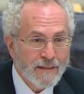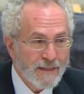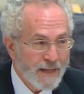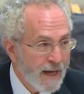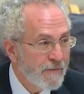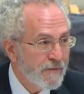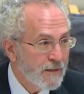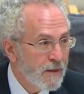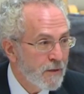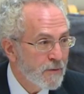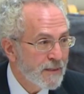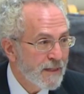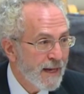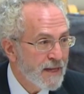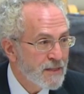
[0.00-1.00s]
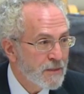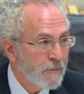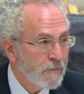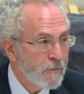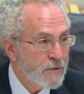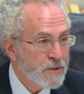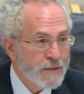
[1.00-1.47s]
to have a go at CASA
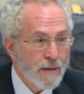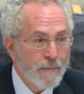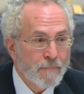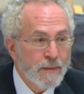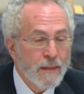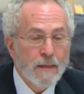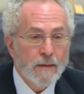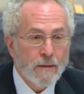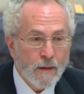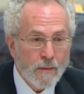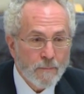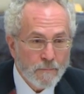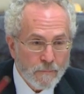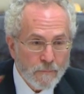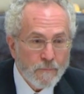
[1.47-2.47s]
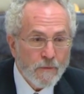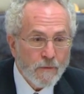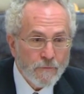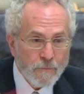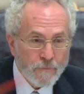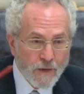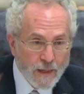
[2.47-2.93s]
for some
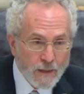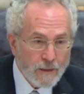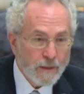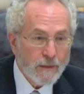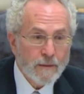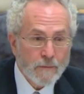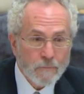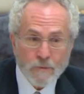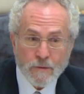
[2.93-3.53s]
failing,